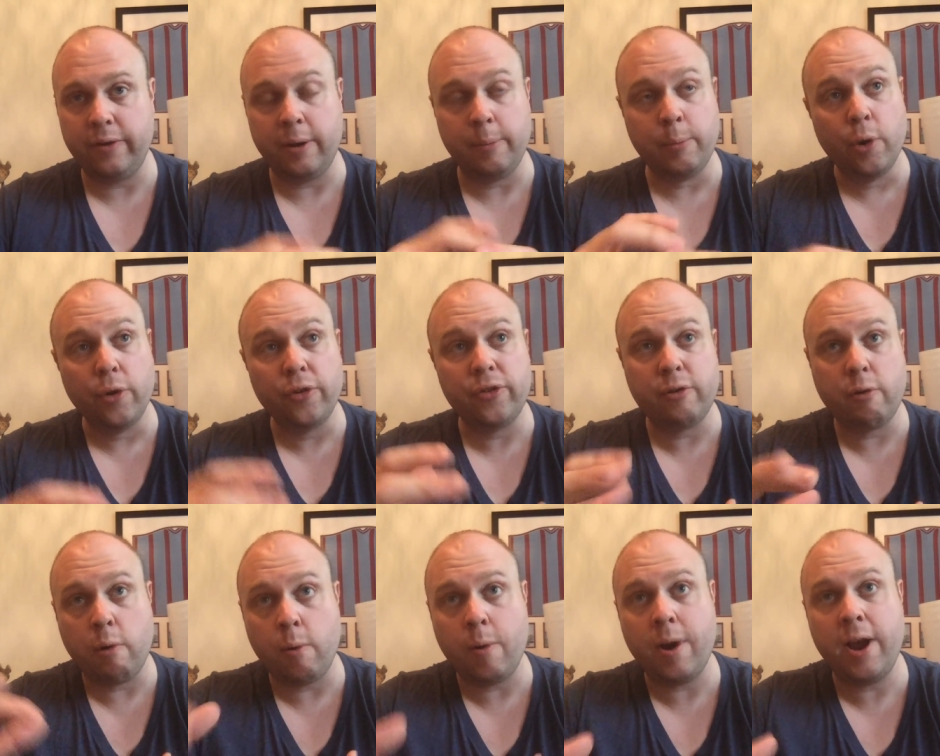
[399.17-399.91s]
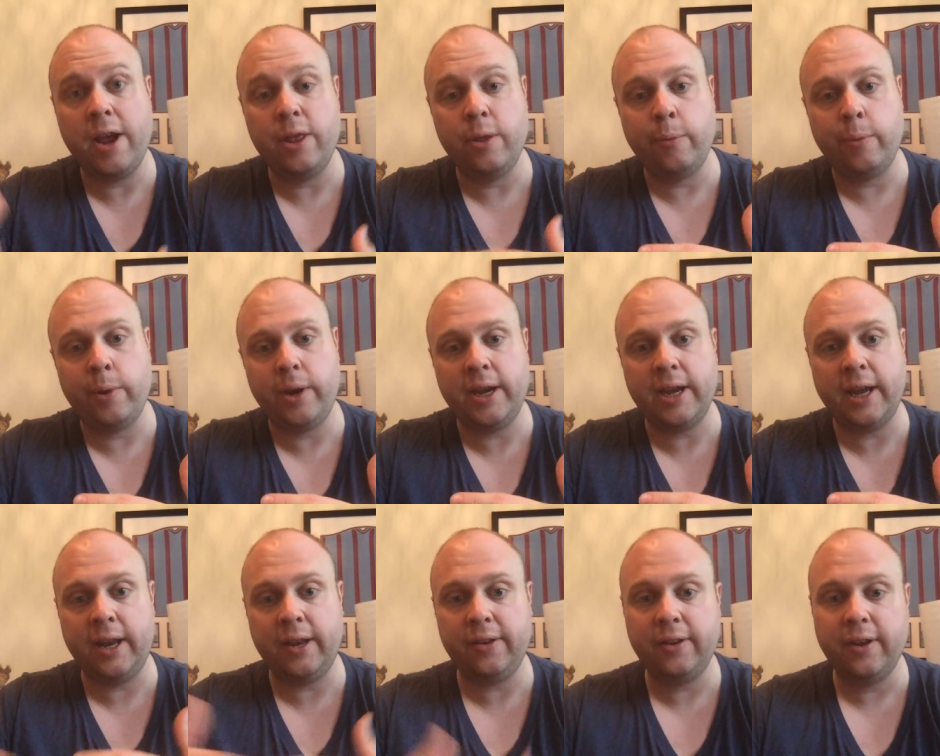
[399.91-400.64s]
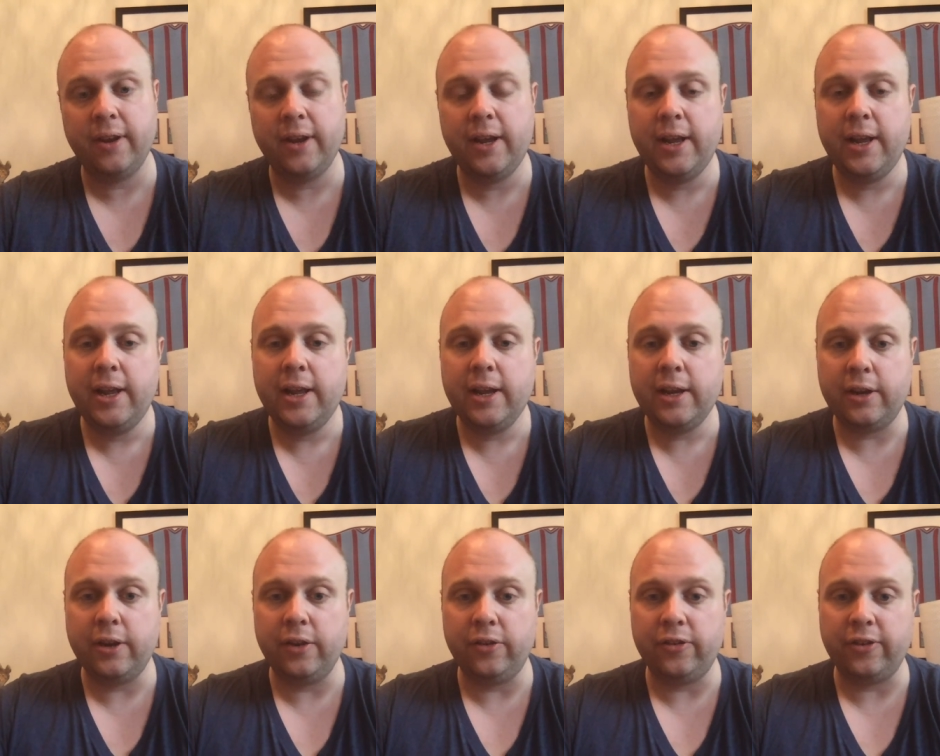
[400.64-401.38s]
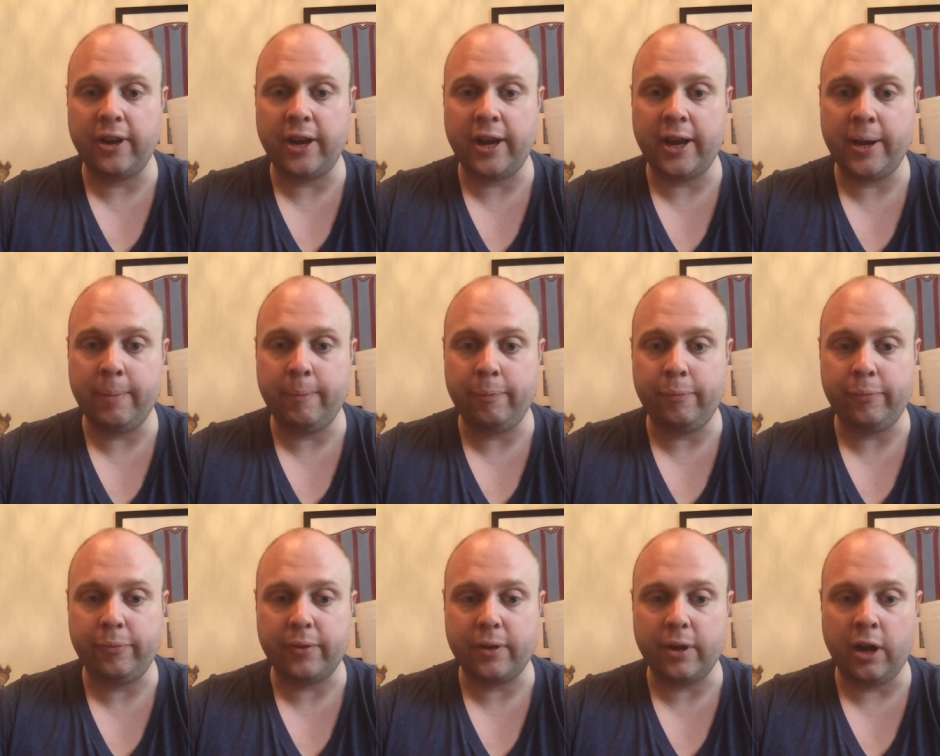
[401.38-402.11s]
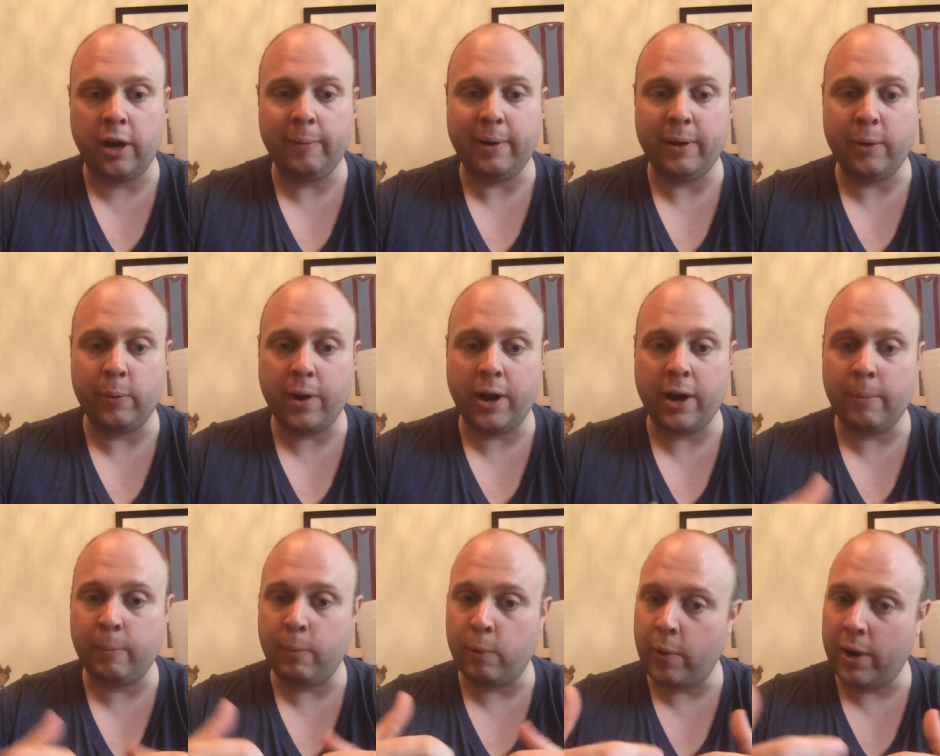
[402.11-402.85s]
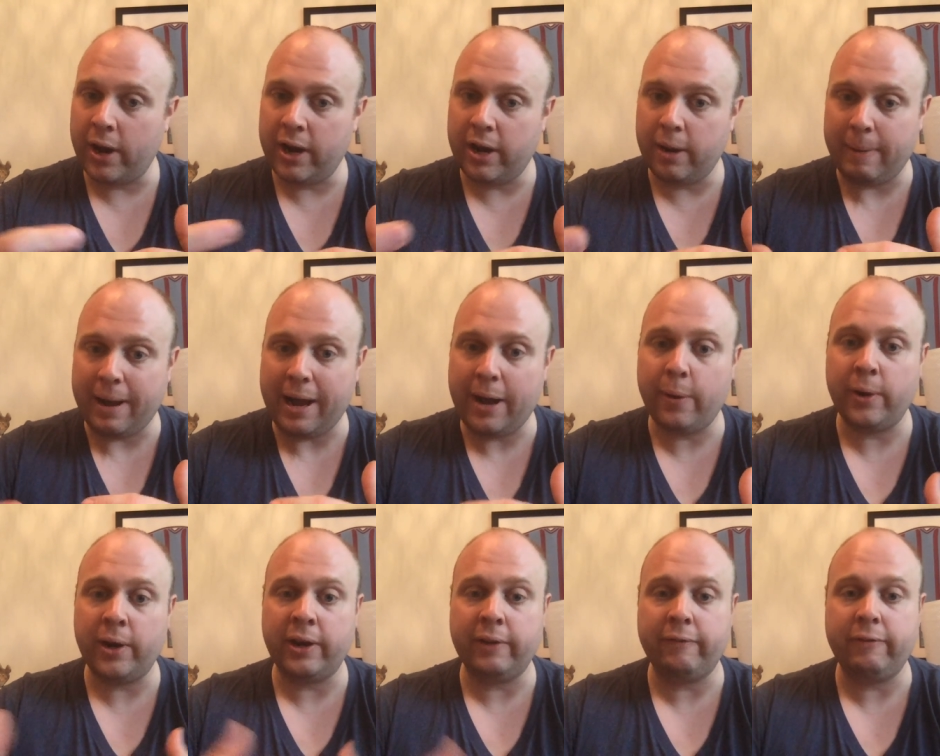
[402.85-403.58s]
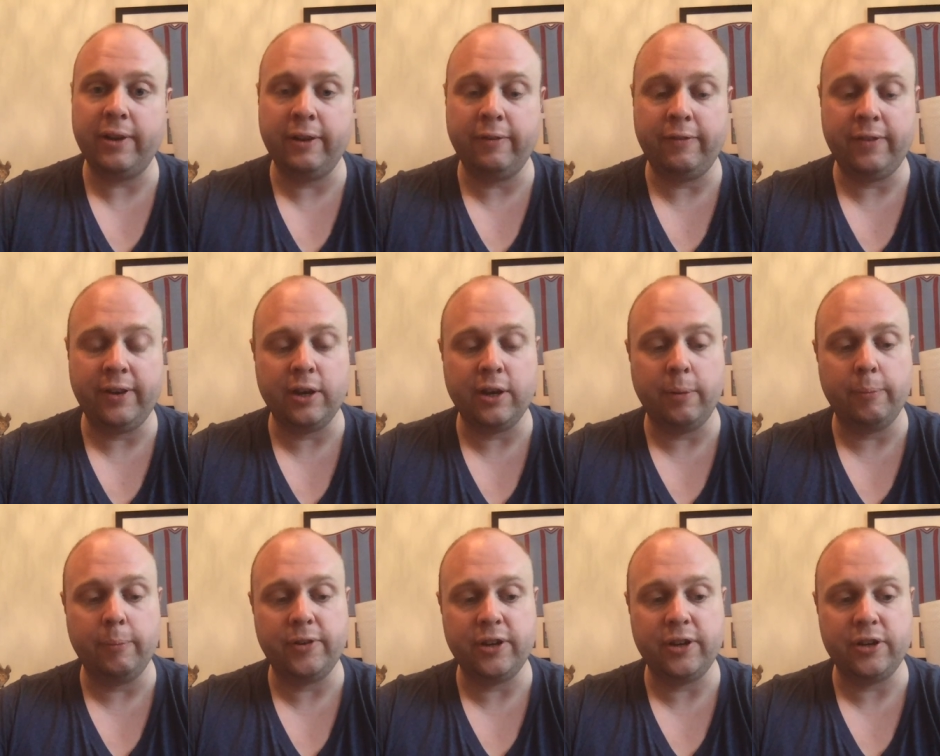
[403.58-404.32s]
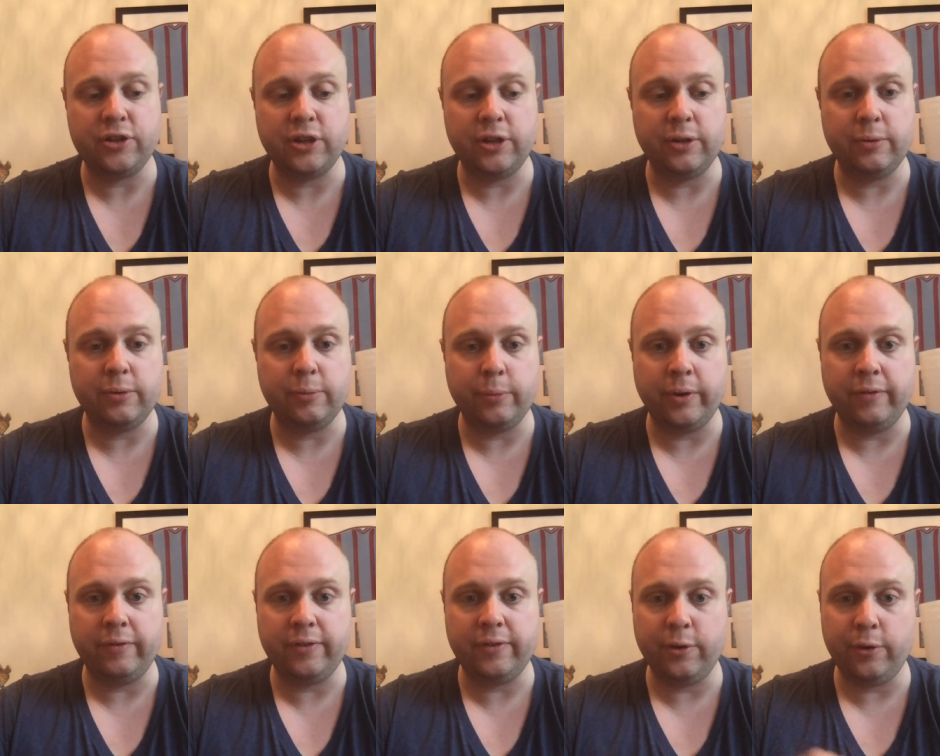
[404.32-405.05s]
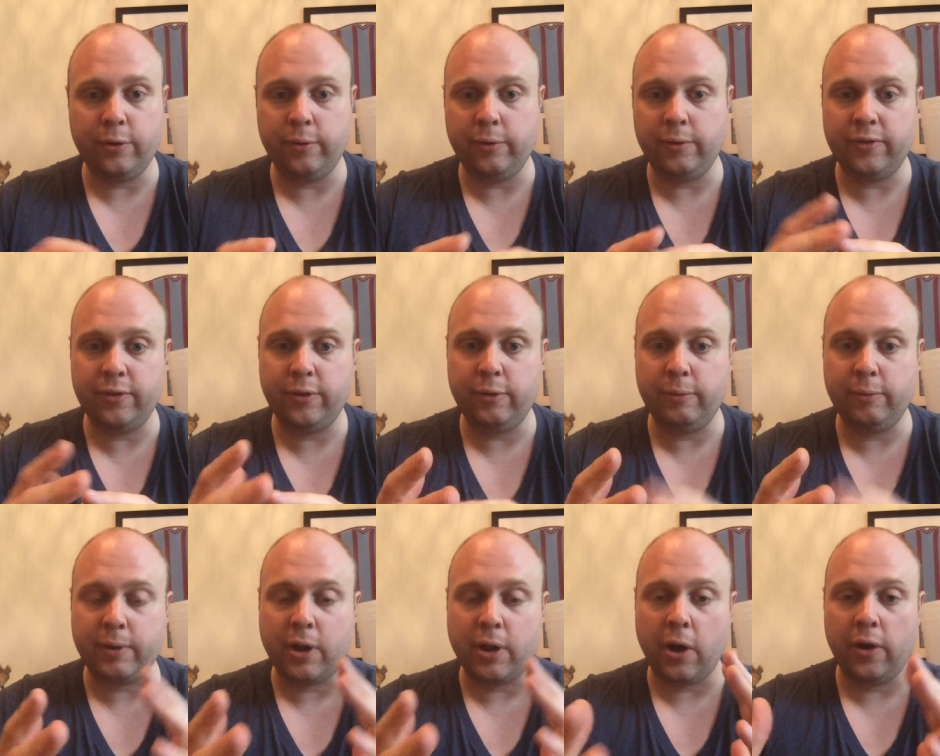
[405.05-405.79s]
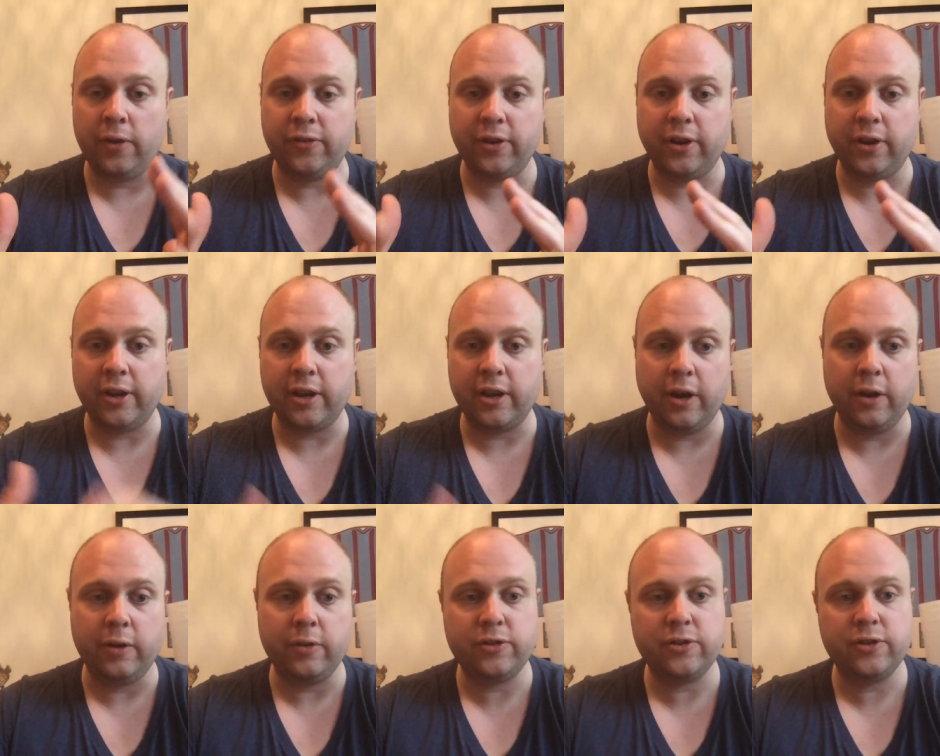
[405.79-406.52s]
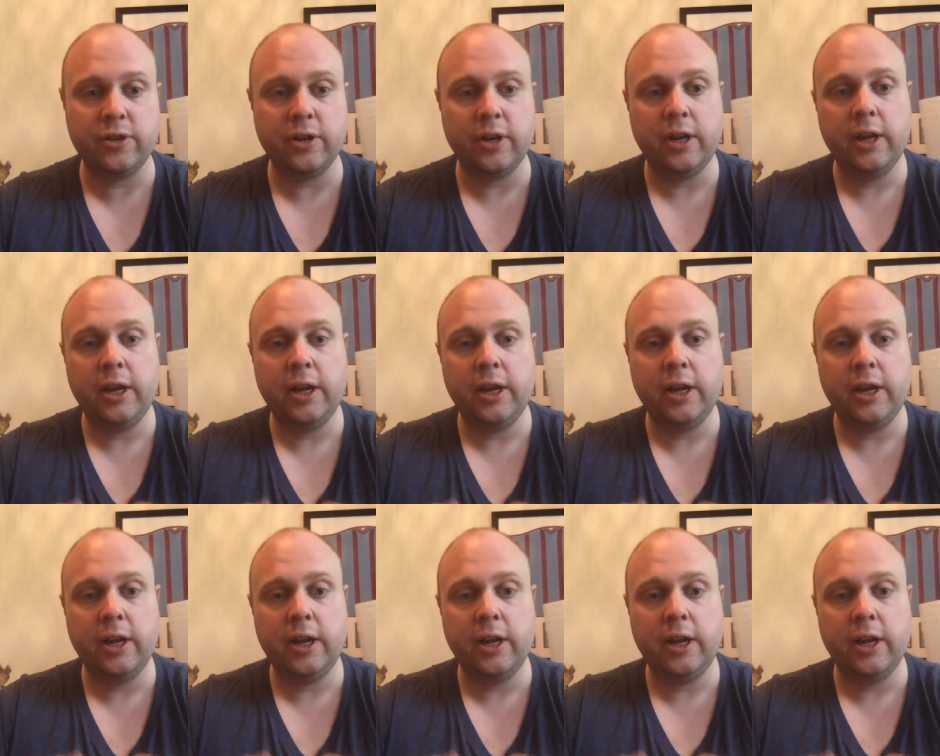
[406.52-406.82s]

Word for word: I'm also away at the weekend because um, I'm, at I'm away at a powerlifting competition with two two guys that I coach